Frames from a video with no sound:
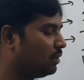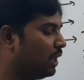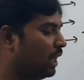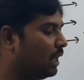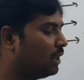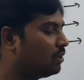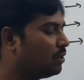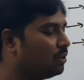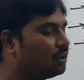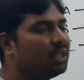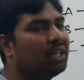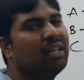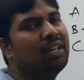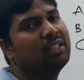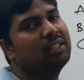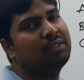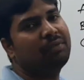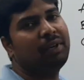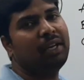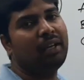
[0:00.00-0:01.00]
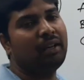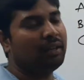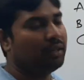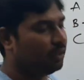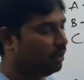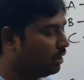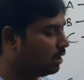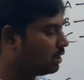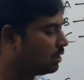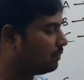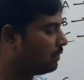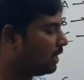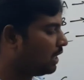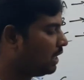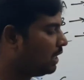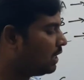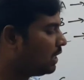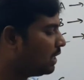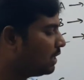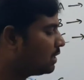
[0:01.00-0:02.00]
Eighth question, it's very
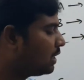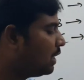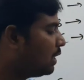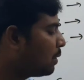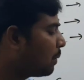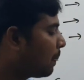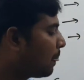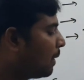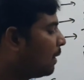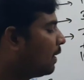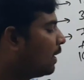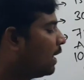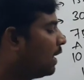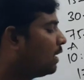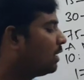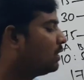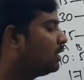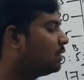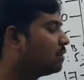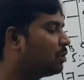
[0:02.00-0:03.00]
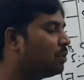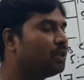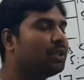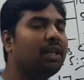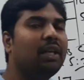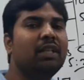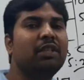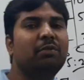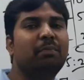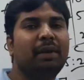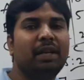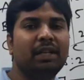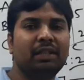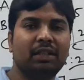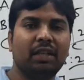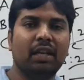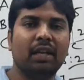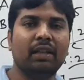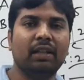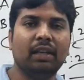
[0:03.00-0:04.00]
easy, and this question is
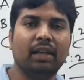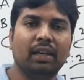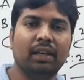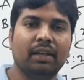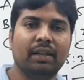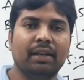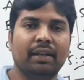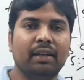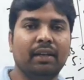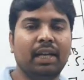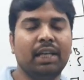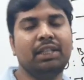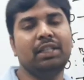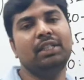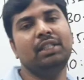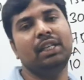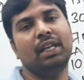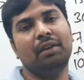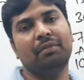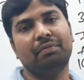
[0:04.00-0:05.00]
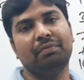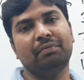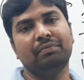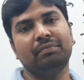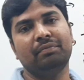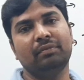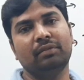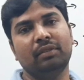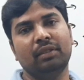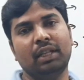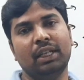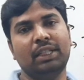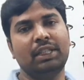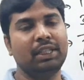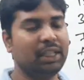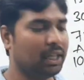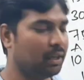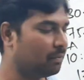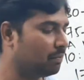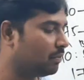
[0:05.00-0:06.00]
based on the HCF.
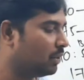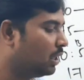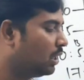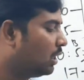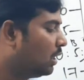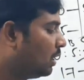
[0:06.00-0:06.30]
HCF.